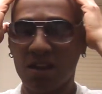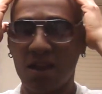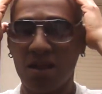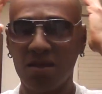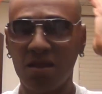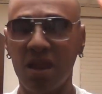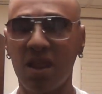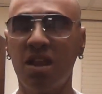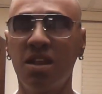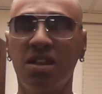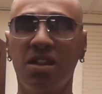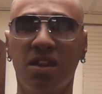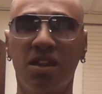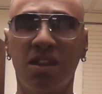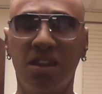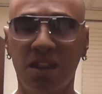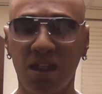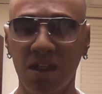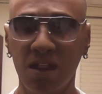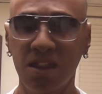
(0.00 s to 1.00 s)
the mask
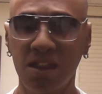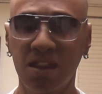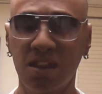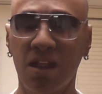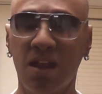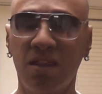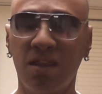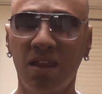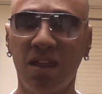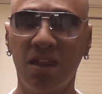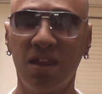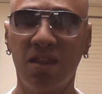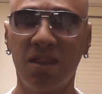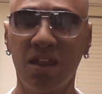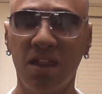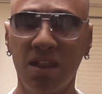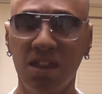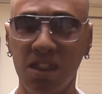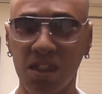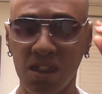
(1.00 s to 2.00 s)
does definitely
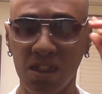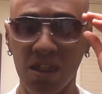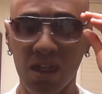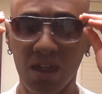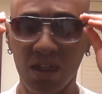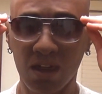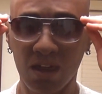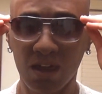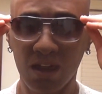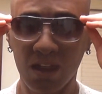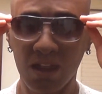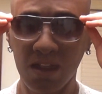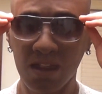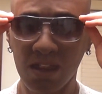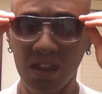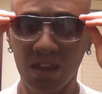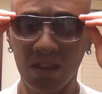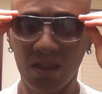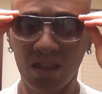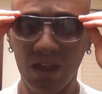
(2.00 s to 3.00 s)
feel snugger
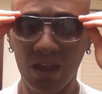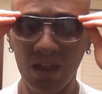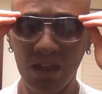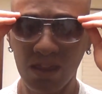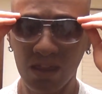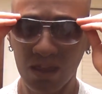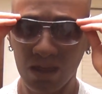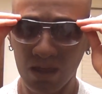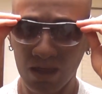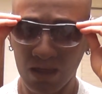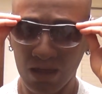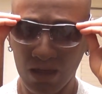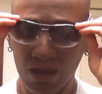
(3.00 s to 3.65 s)
against the face.